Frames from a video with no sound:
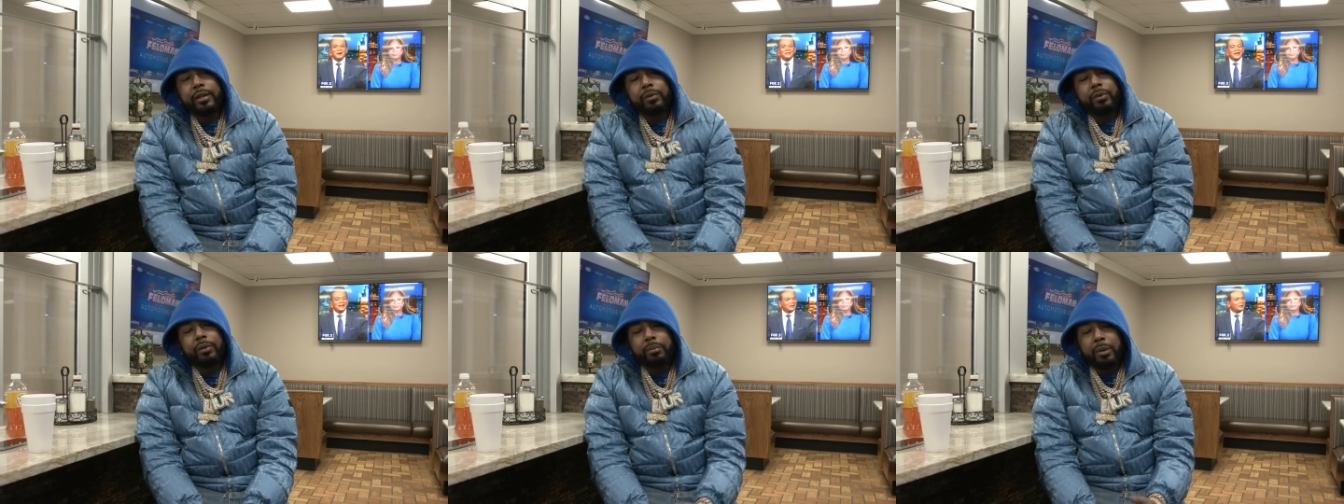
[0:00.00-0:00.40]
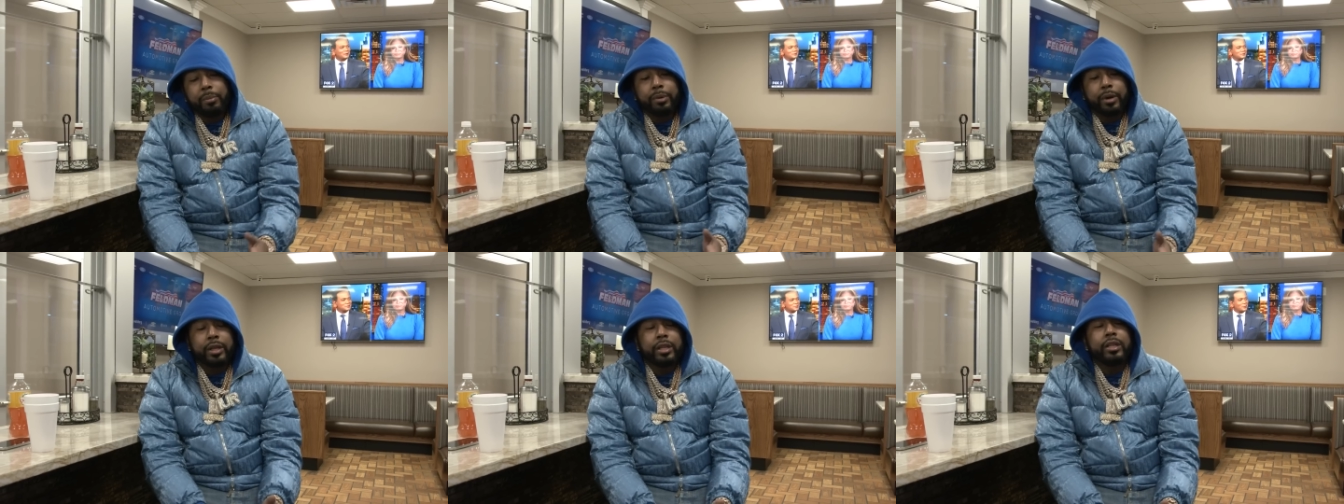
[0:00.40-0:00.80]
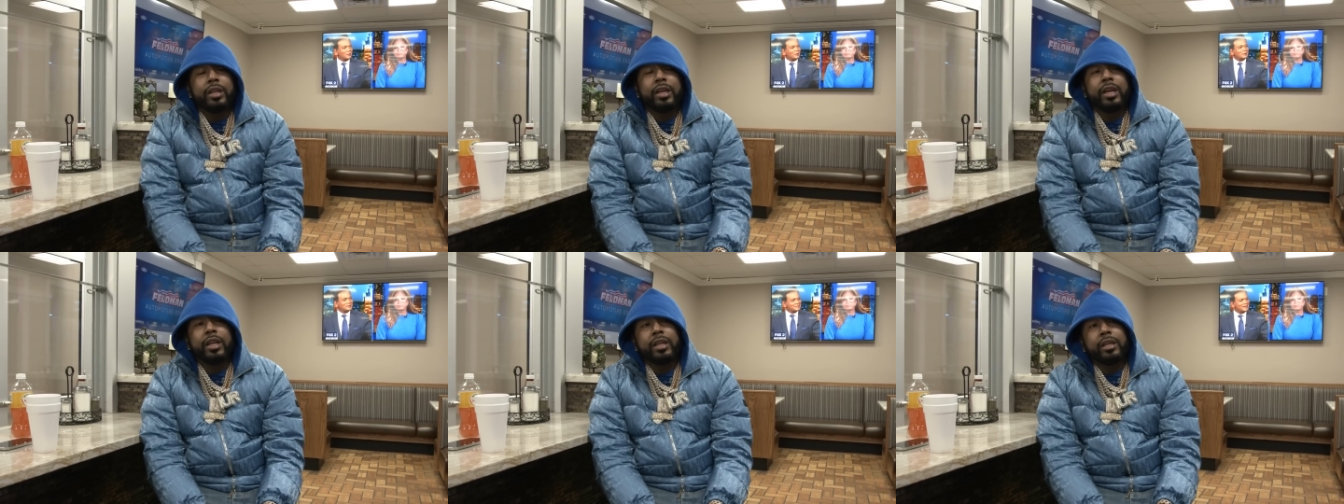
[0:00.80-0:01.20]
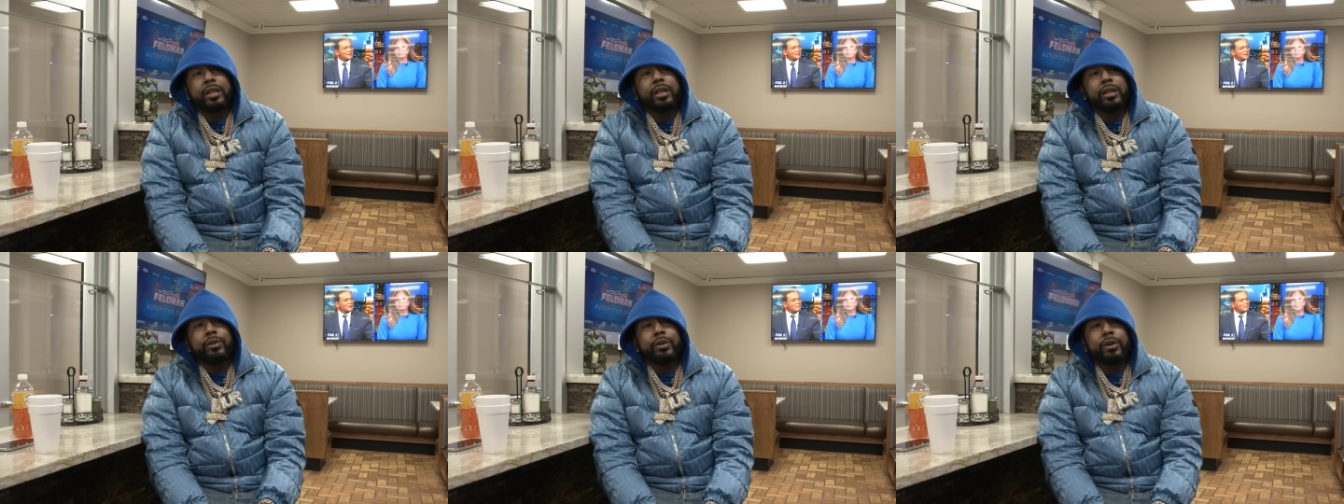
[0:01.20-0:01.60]
what my brother did. And
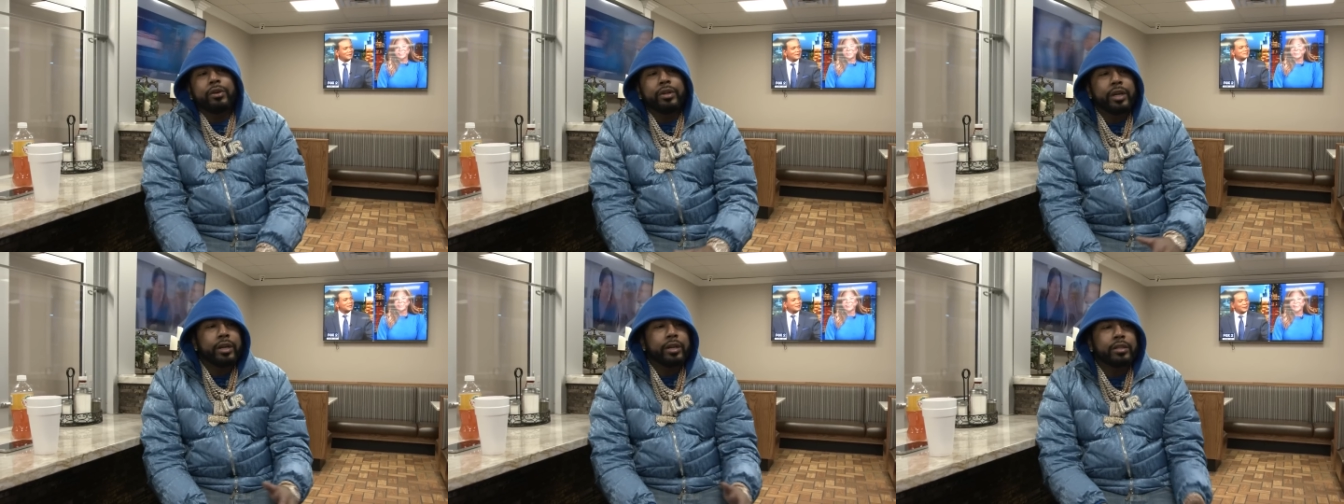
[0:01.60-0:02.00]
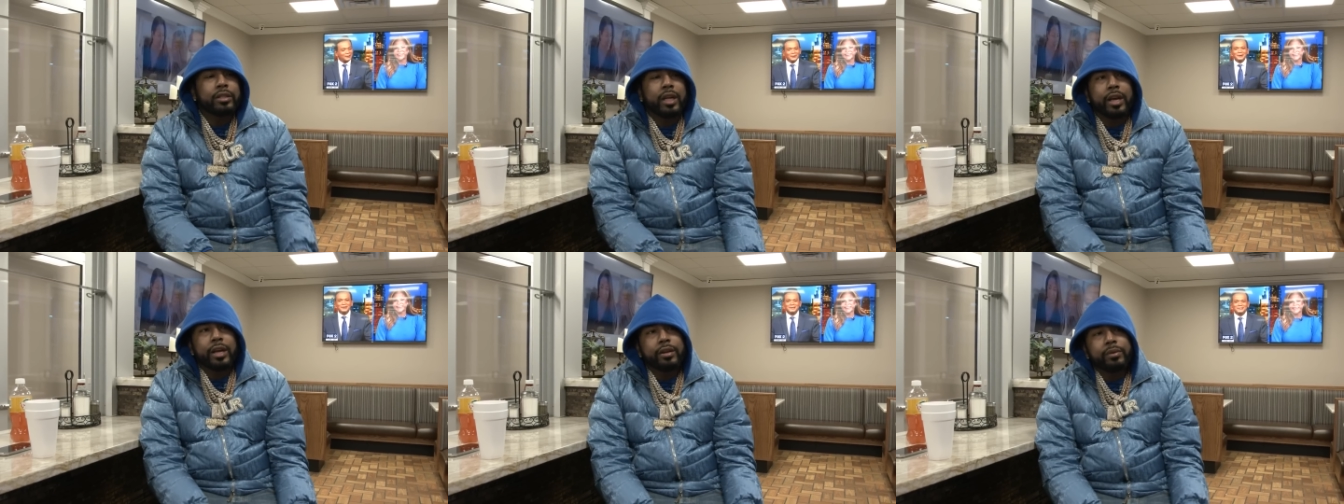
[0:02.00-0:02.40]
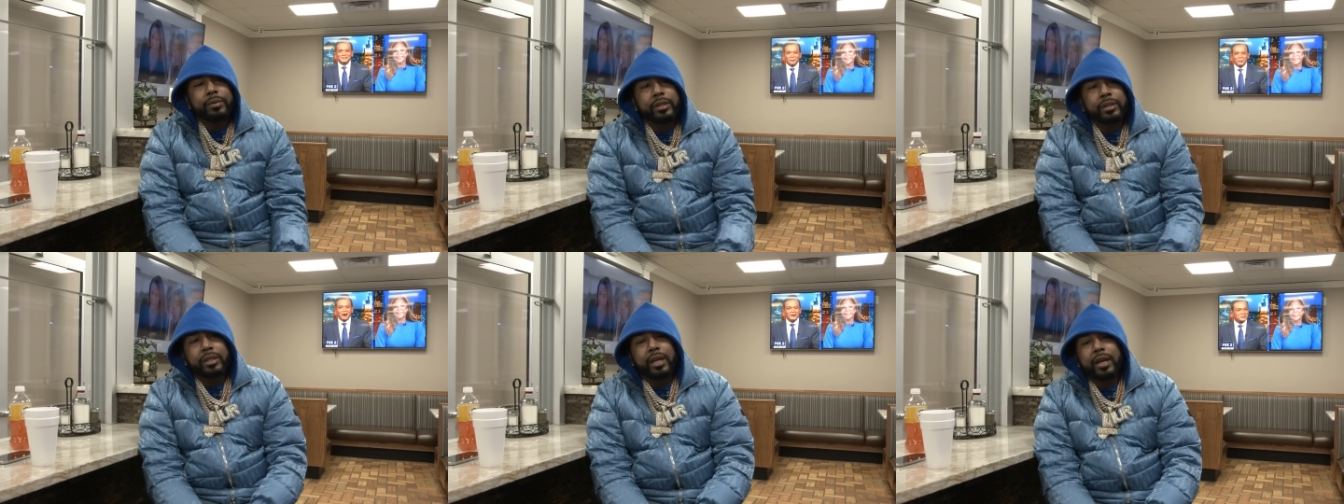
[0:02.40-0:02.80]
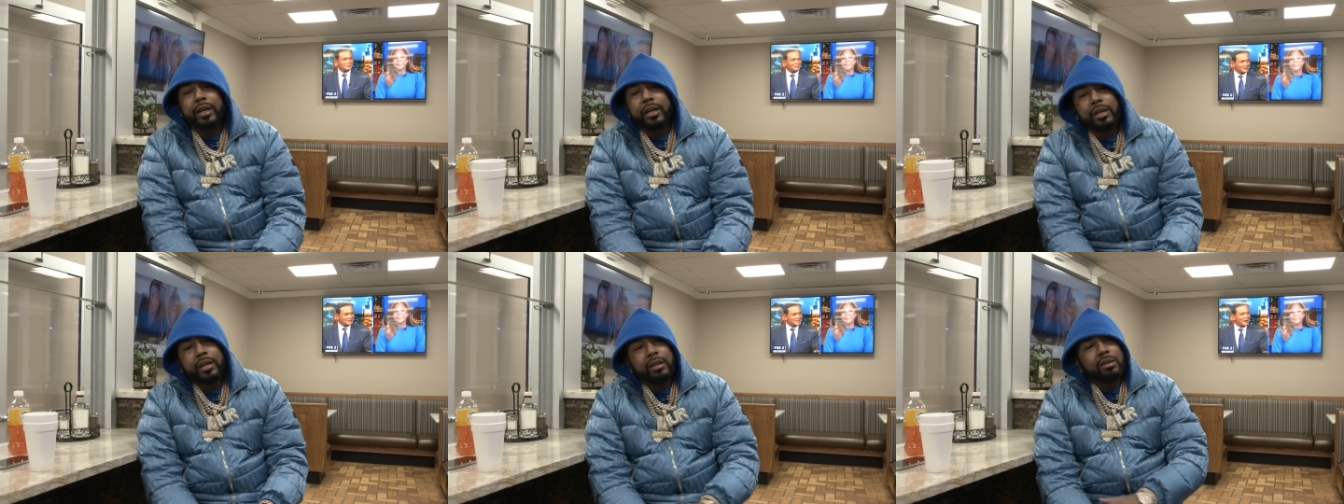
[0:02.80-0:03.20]
then, you know, years later, once I
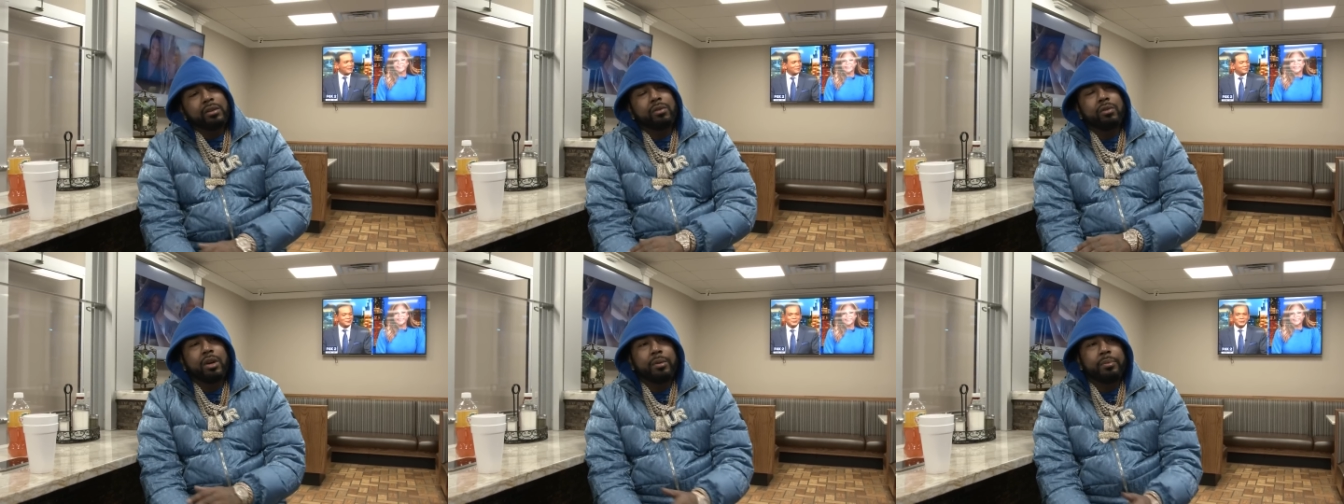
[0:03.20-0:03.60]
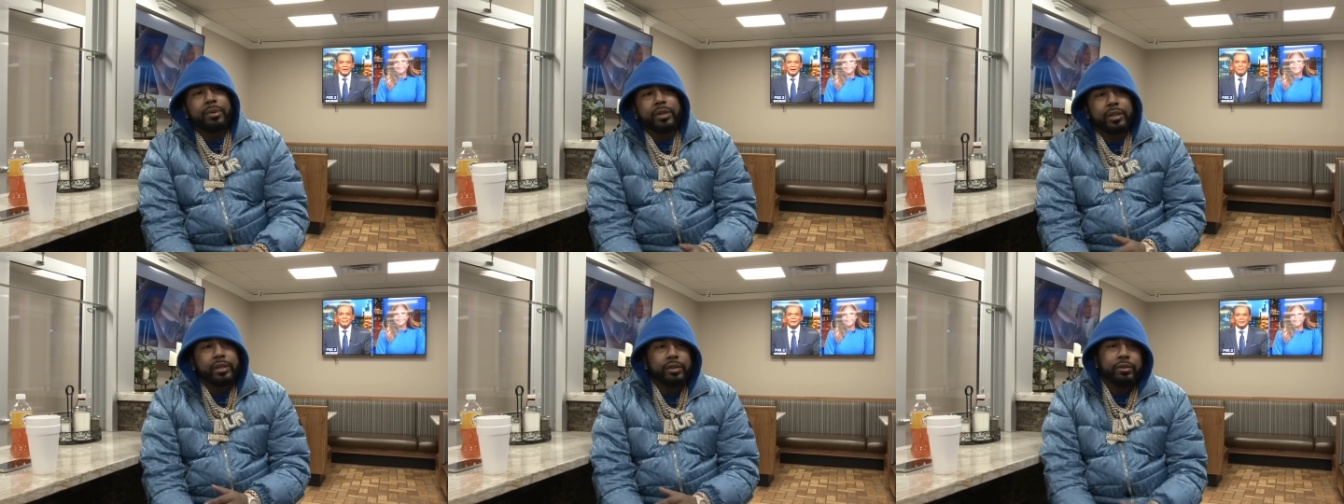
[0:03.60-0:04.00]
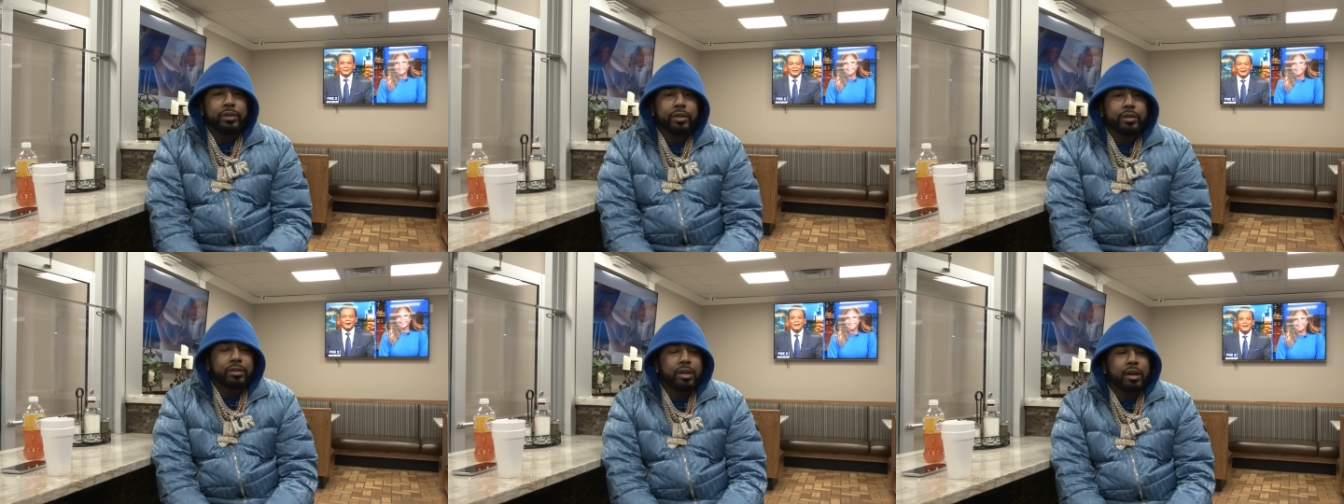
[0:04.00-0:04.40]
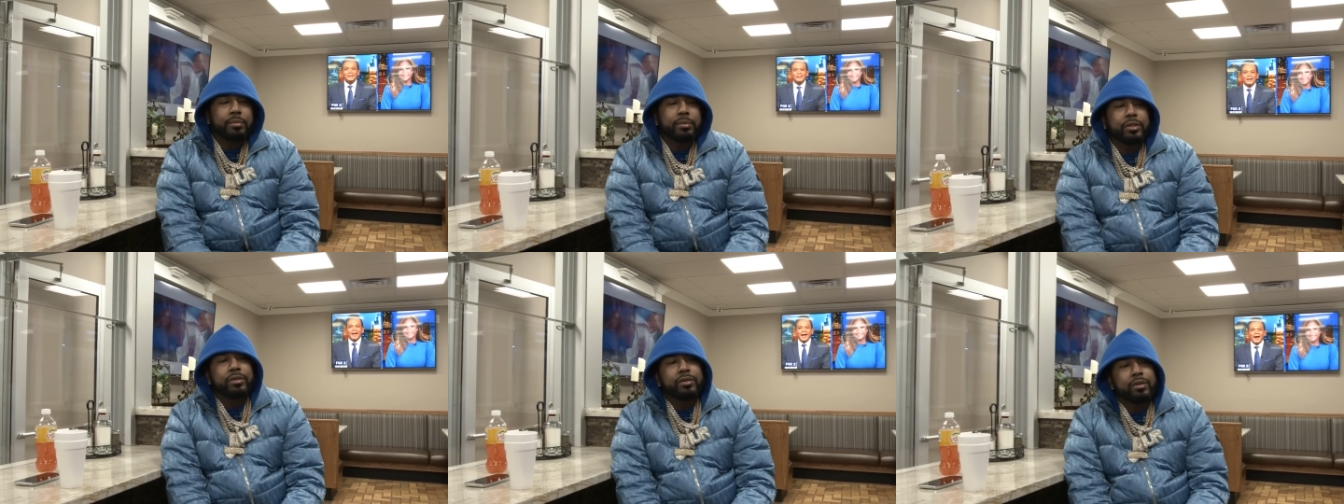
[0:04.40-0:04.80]
grew up and, you know, started
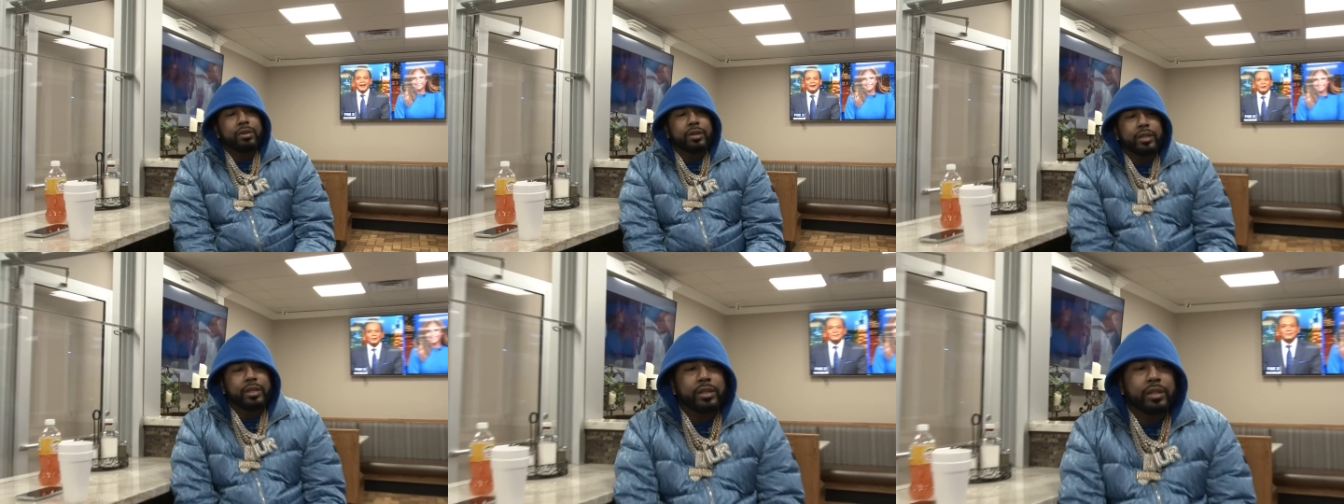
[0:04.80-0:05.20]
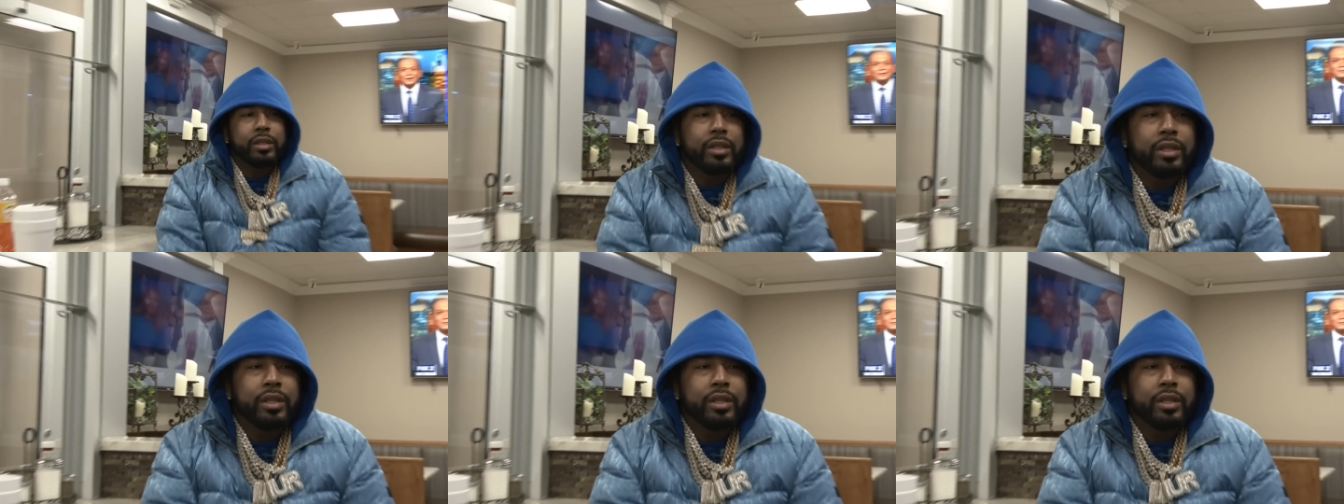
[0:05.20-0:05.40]
maturing and